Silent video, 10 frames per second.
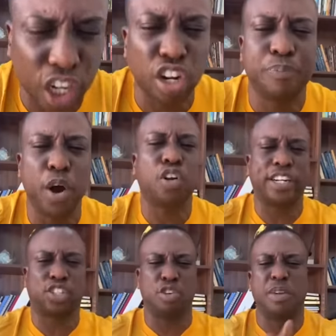secret of
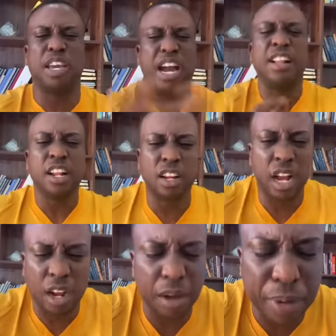progress to me.
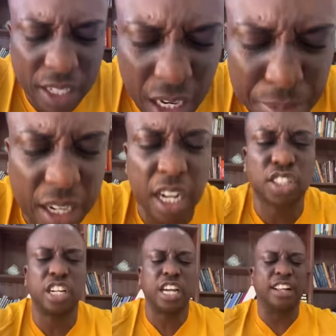Lakabana
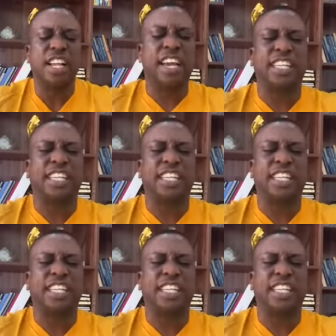marataya.